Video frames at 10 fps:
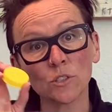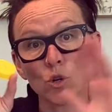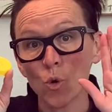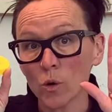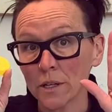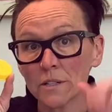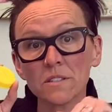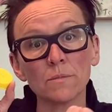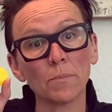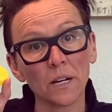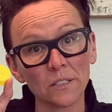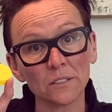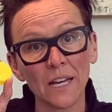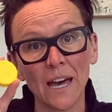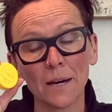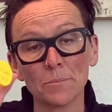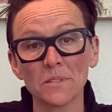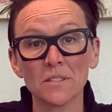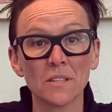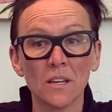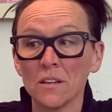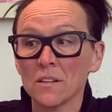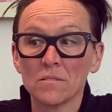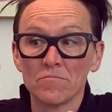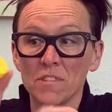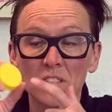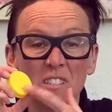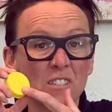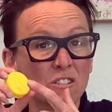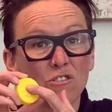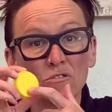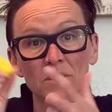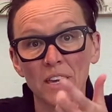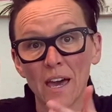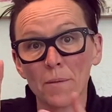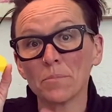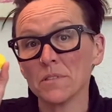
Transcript: corks, bottle caps, this is a juice cap.